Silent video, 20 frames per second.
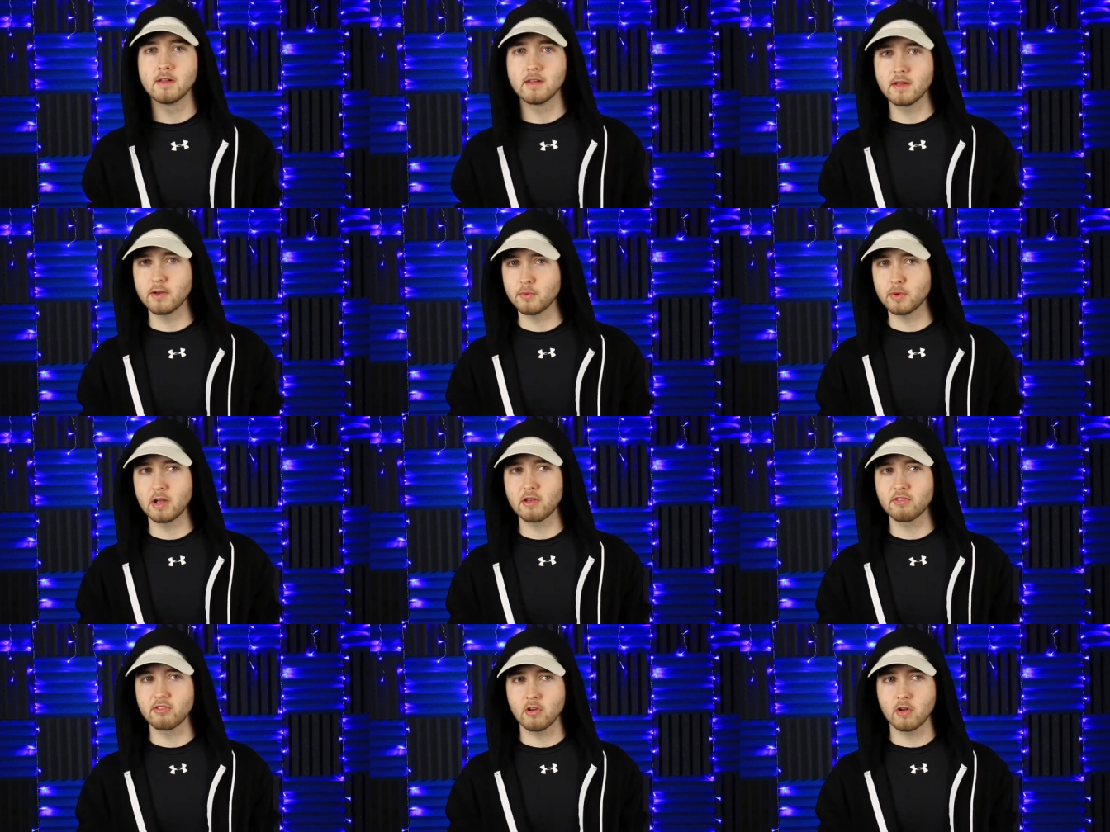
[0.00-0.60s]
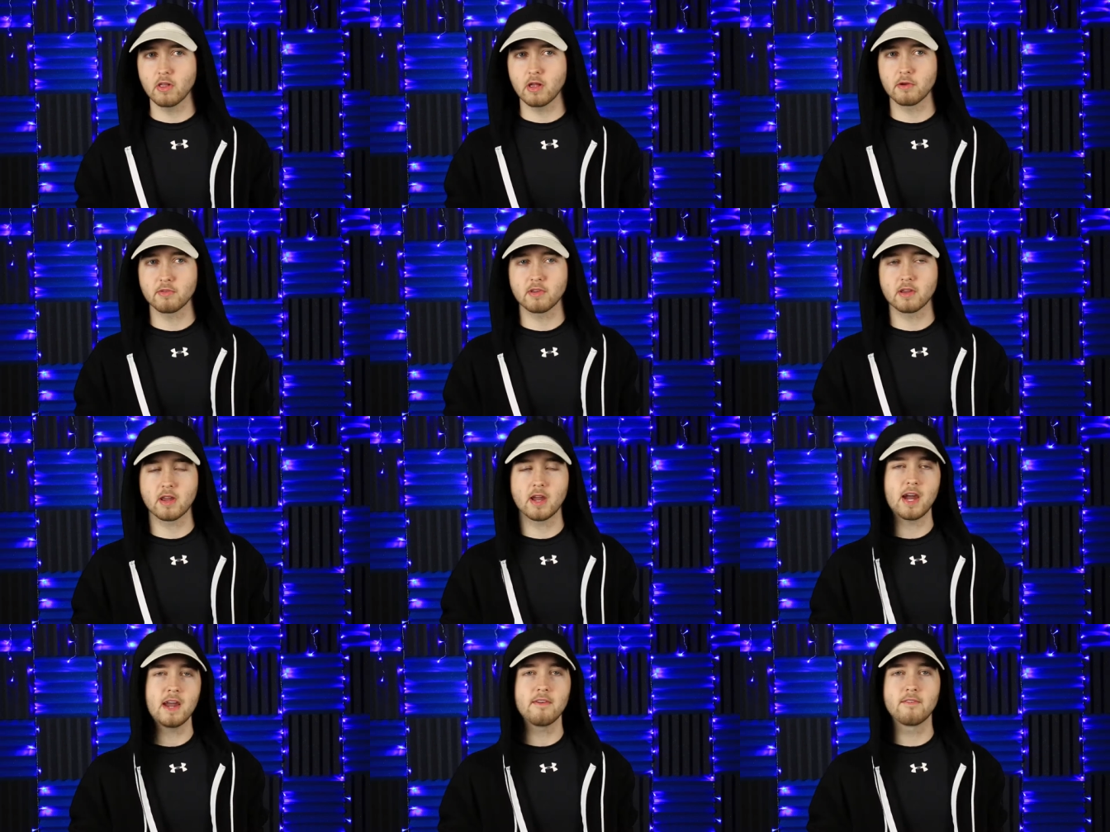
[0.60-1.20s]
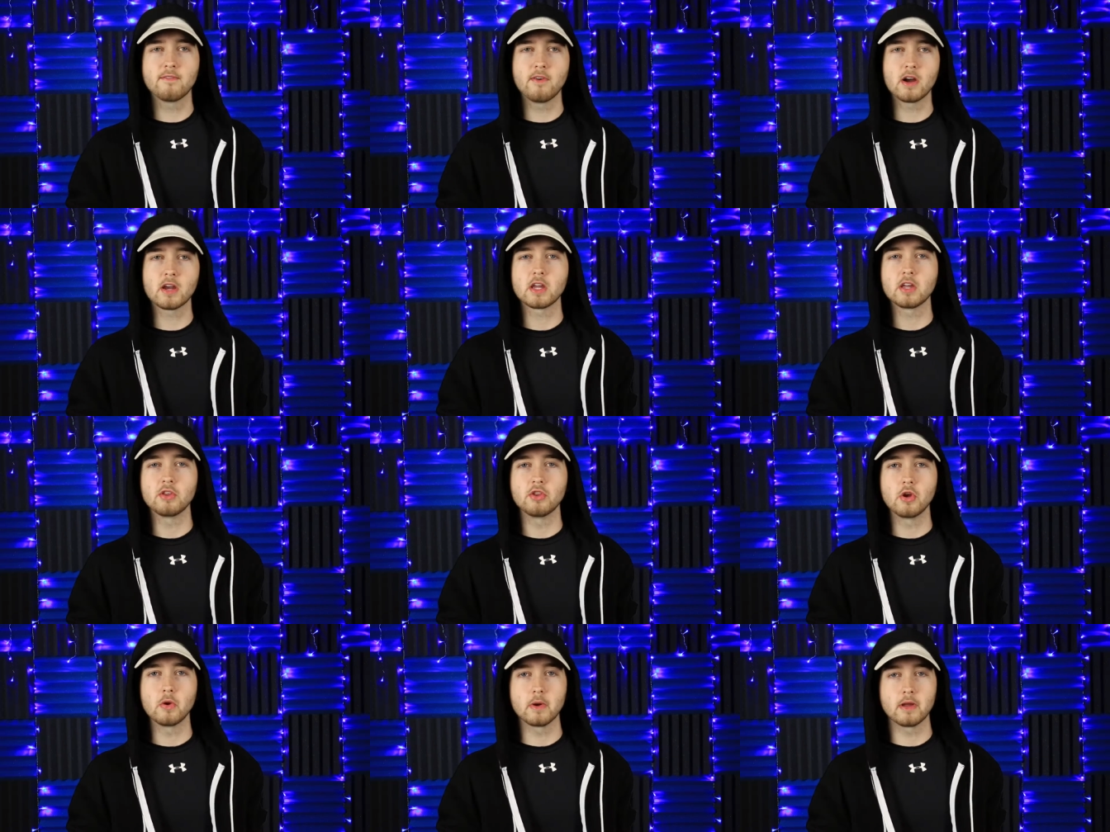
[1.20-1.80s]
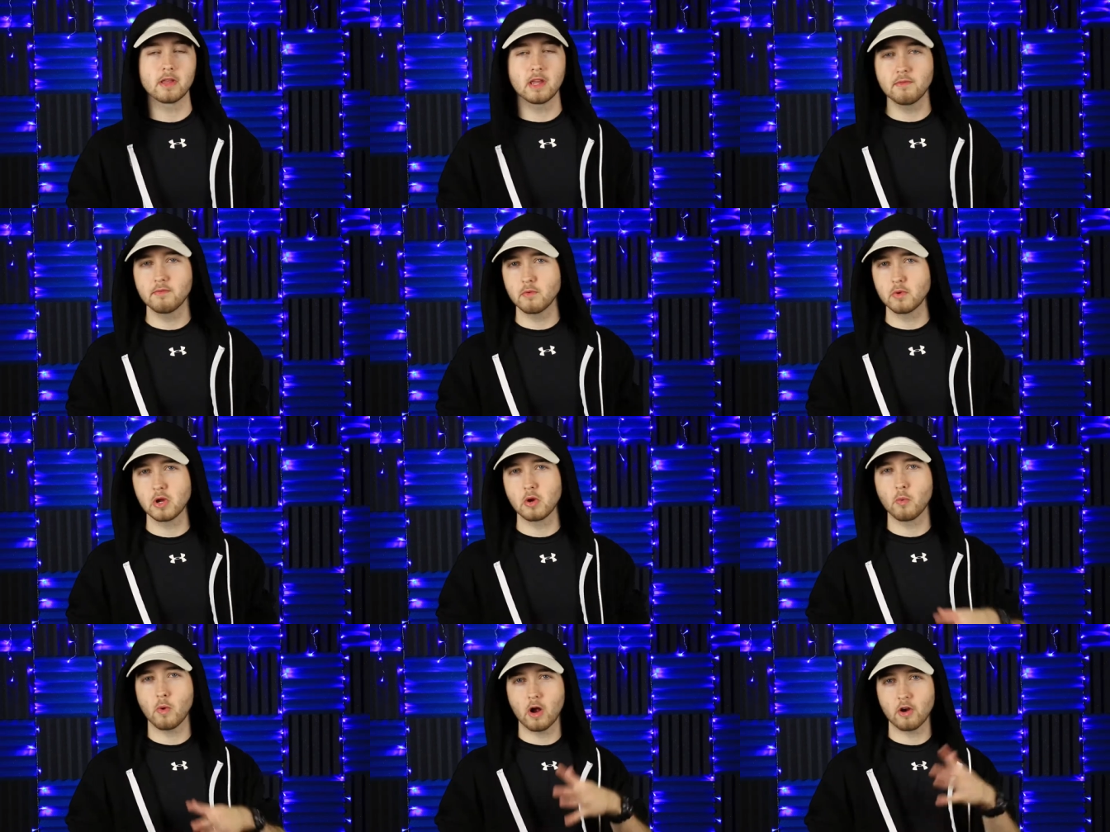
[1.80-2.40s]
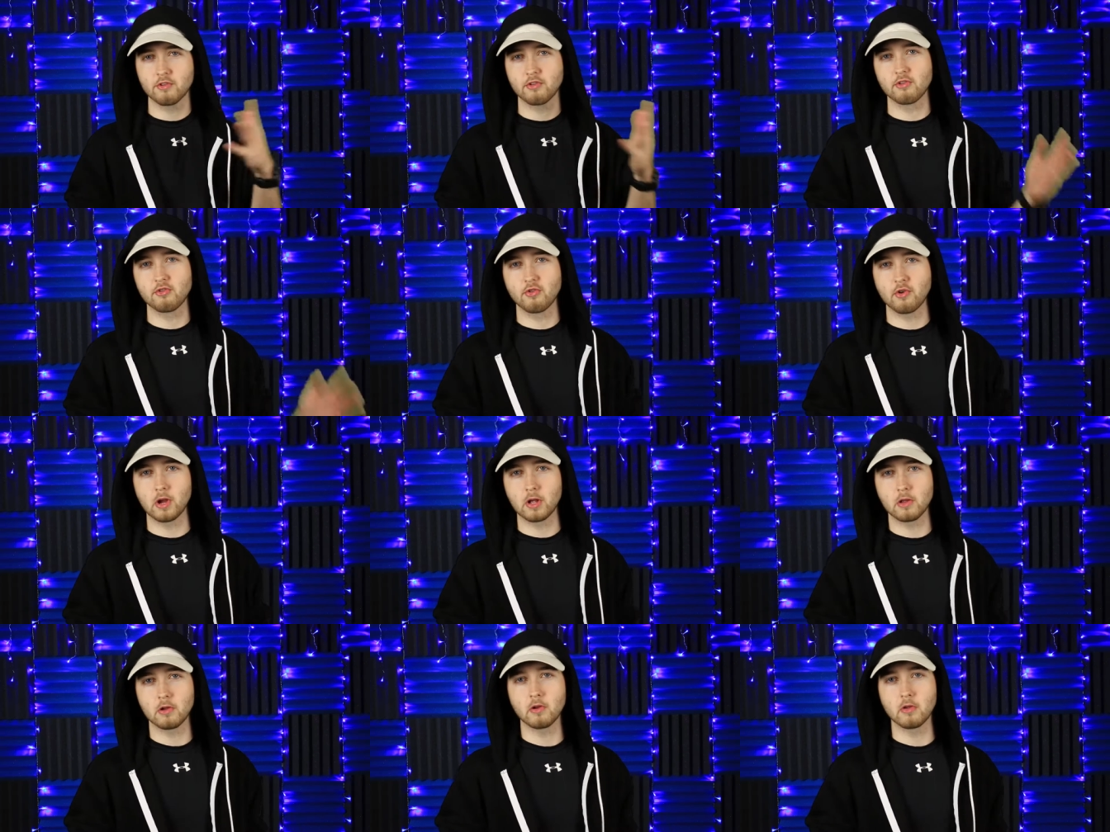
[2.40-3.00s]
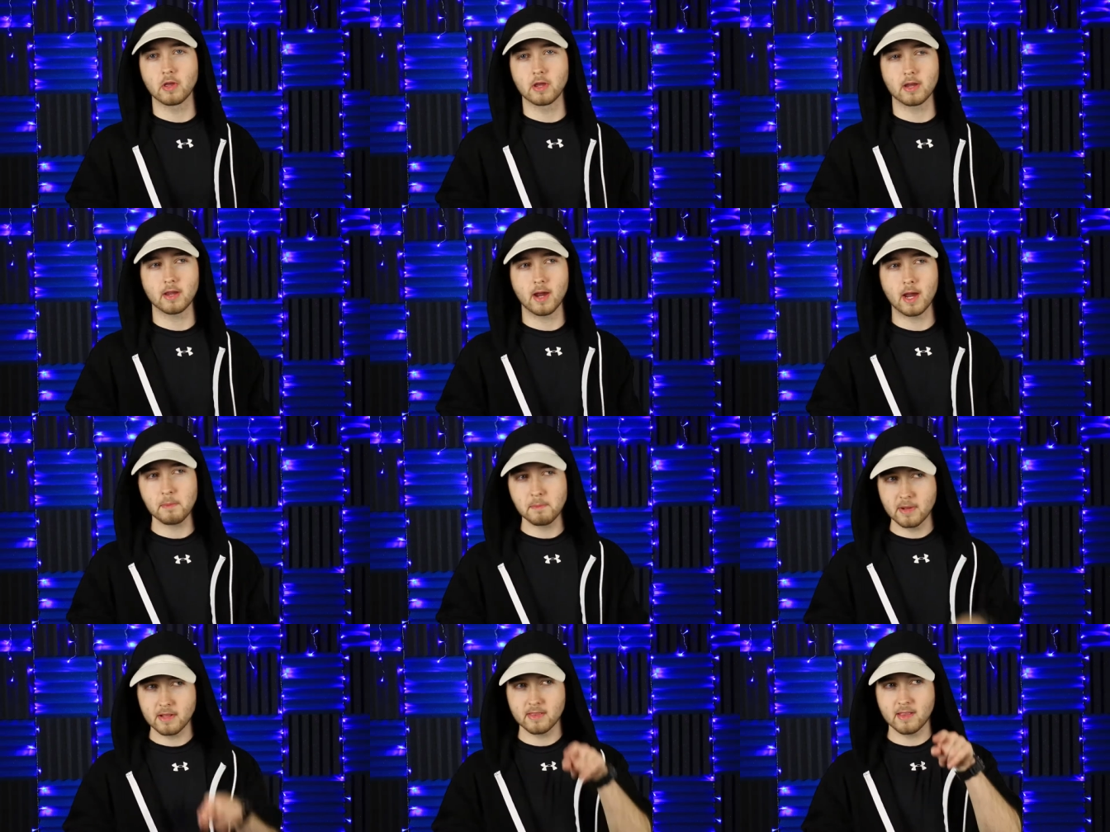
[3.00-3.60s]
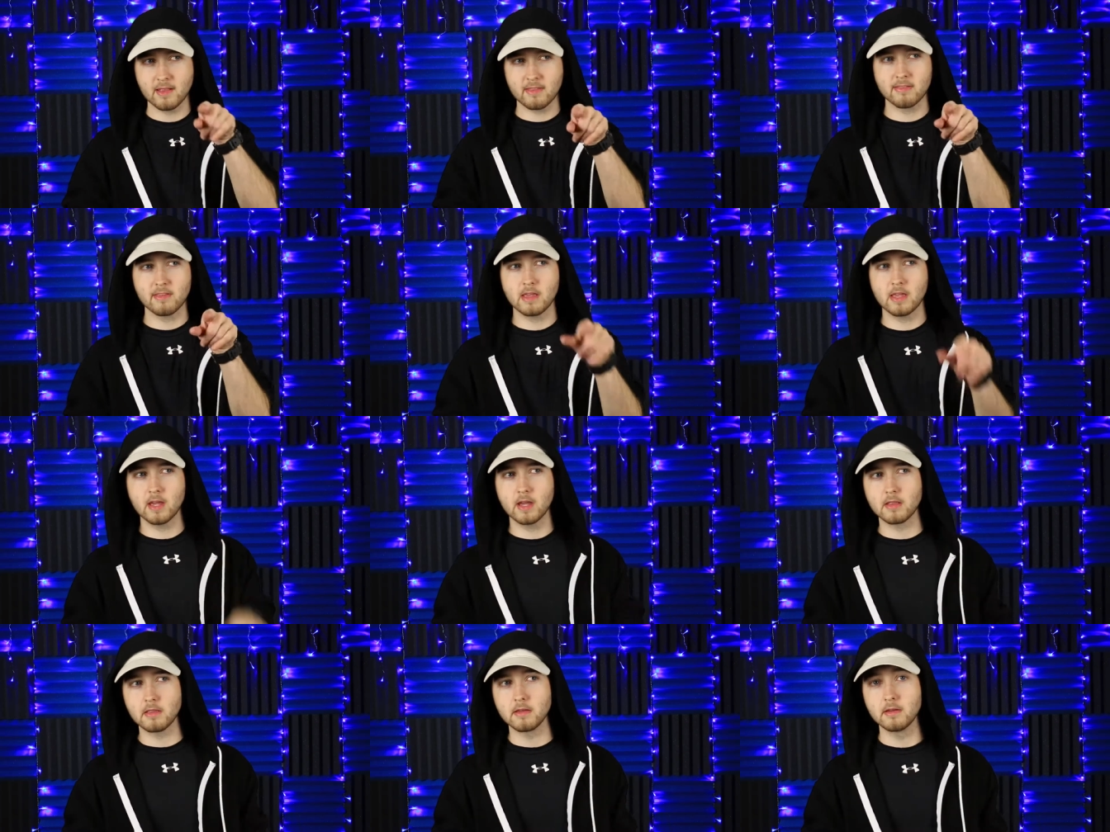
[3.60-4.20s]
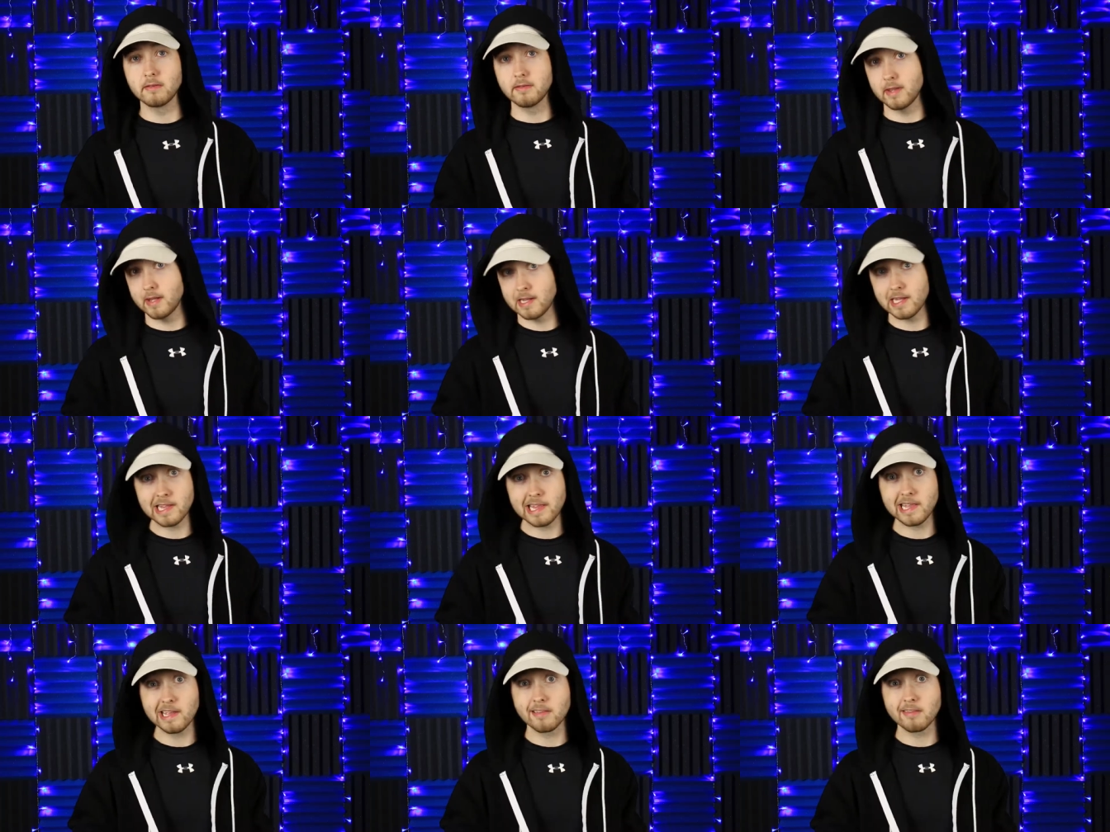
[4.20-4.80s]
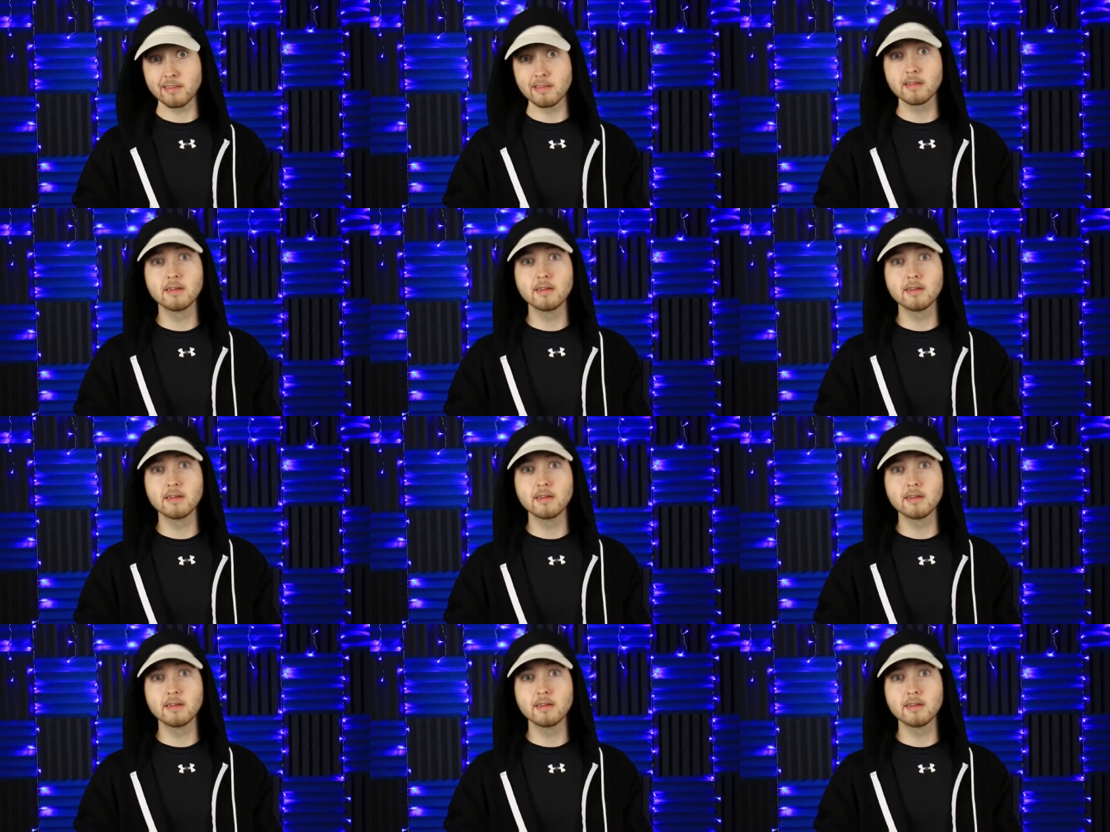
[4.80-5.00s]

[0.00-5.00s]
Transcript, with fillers: And when I saw it, I was like, I fucking knew it. Even when you watch the trailer, you're like, I bet that's the end. And it is.